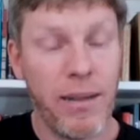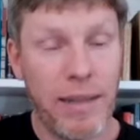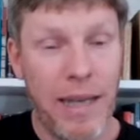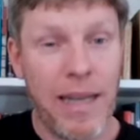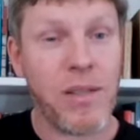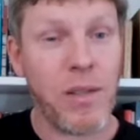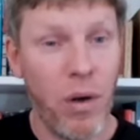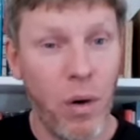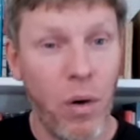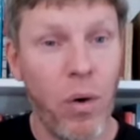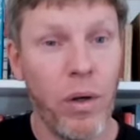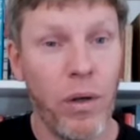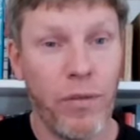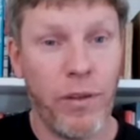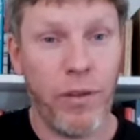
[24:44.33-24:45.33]
that's
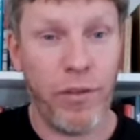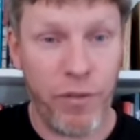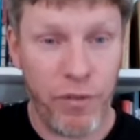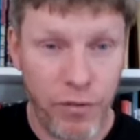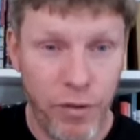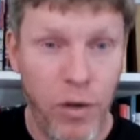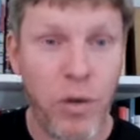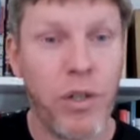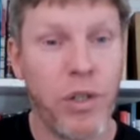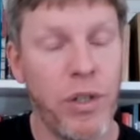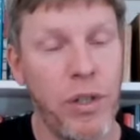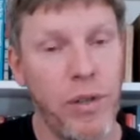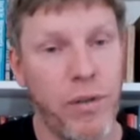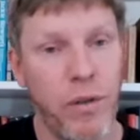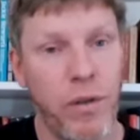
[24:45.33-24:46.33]
all of the
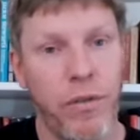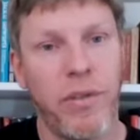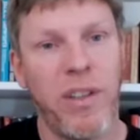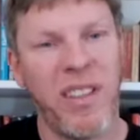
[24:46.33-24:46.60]
functional stuff